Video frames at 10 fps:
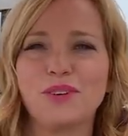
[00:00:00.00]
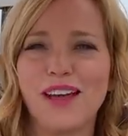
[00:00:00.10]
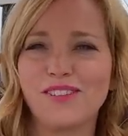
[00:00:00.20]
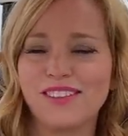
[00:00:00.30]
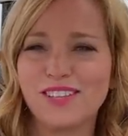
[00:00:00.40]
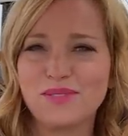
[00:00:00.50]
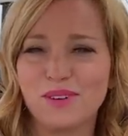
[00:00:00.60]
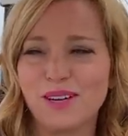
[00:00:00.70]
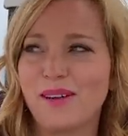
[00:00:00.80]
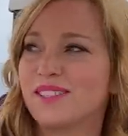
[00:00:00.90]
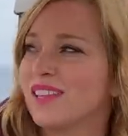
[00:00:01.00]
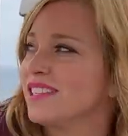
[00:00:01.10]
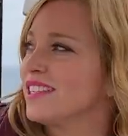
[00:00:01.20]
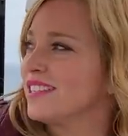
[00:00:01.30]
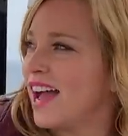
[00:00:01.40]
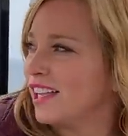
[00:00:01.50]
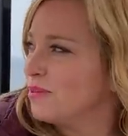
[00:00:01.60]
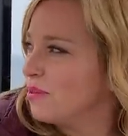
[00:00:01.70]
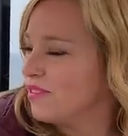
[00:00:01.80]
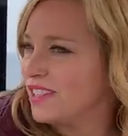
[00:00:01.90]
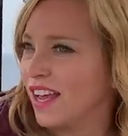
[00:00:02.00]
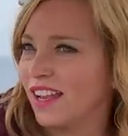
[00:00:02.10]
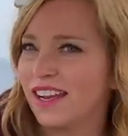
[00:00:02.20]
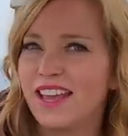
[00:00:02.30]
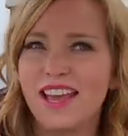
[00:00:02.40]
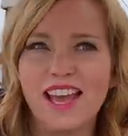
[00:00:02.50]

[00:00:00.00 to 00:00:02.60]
We don't have anything to worry about. So that's exactly what we've done.